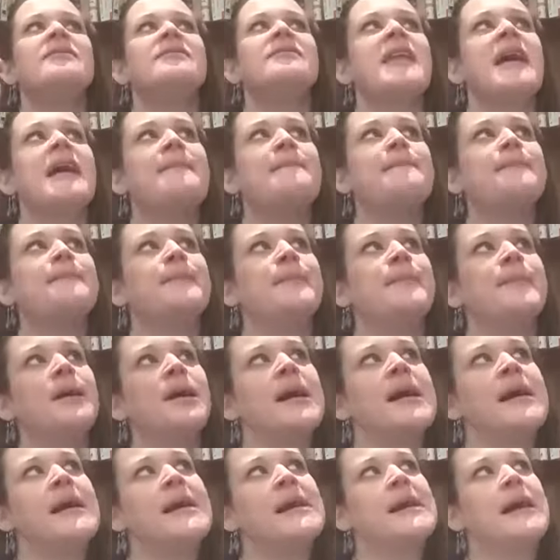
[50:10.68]
They
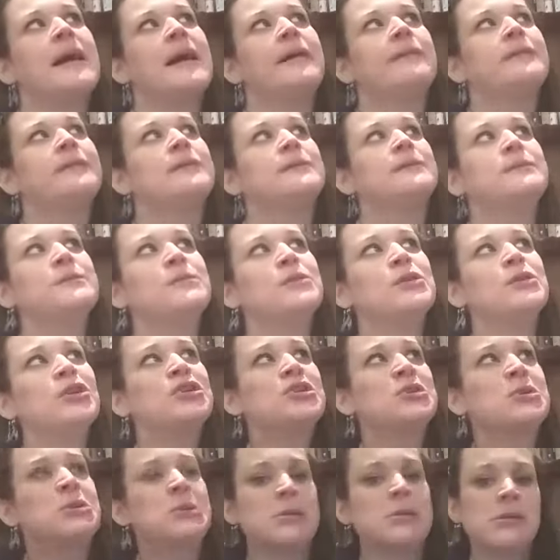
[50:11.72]
might have a
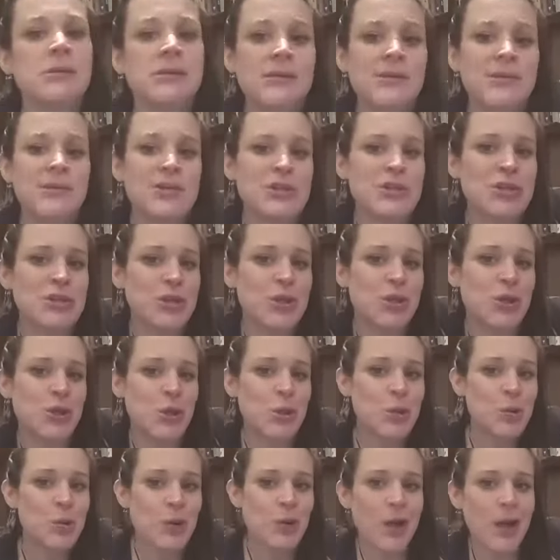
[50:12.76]
module or
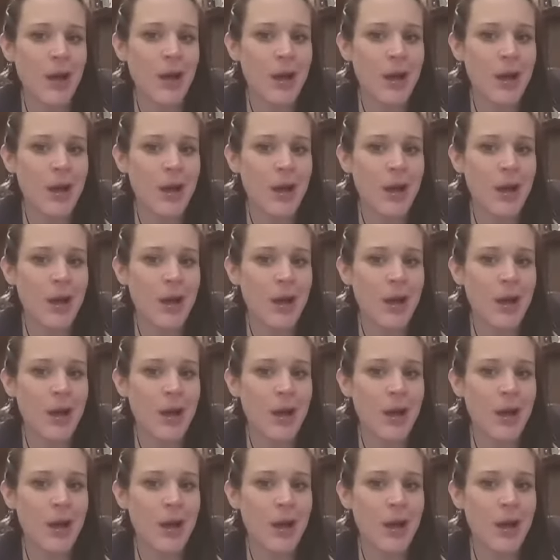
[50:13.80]
two